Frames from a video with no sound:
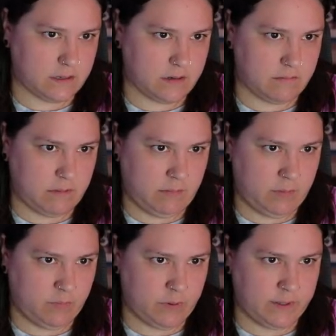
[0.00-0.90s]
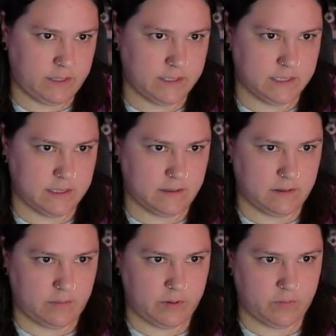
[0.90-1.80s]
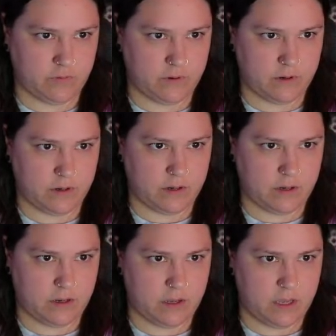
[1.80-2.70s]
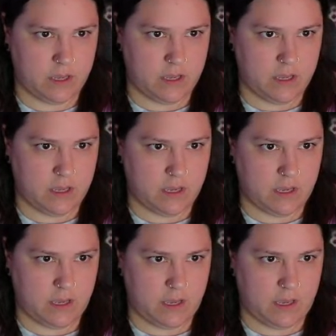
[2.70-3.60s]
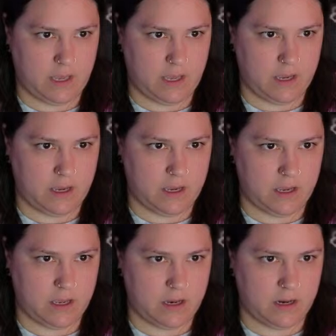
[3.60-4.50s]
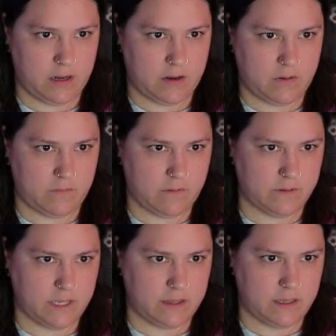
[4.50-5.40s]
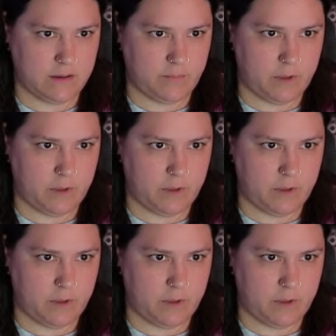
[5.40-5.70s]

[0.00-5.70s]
Maybe bring these in a little bit more. And rotate them.